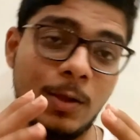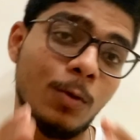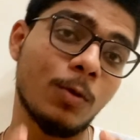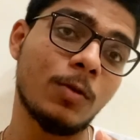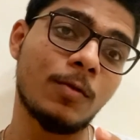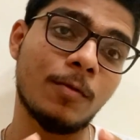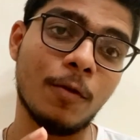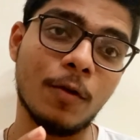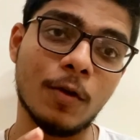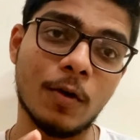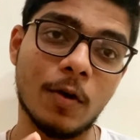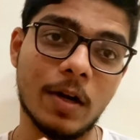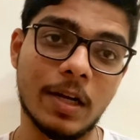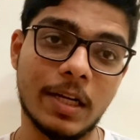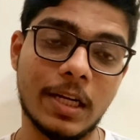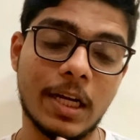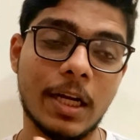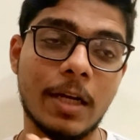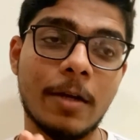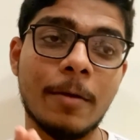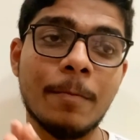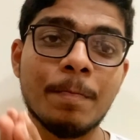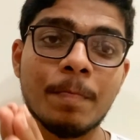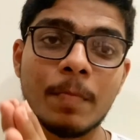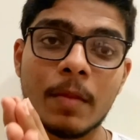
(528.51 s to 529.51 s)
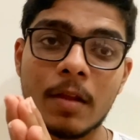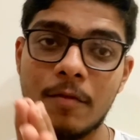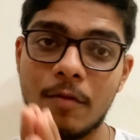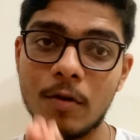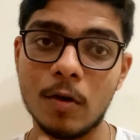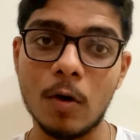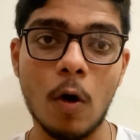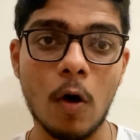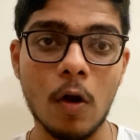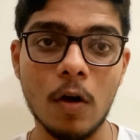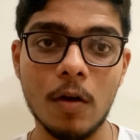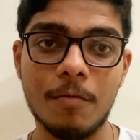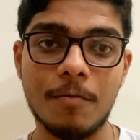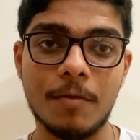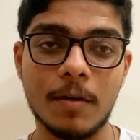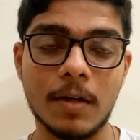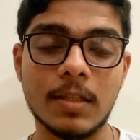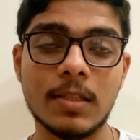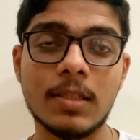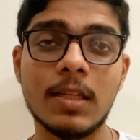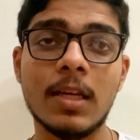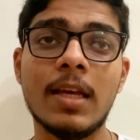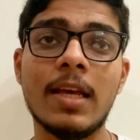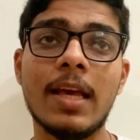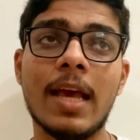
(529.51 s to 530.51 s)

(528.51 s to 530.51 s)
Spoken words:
useful content for all of us.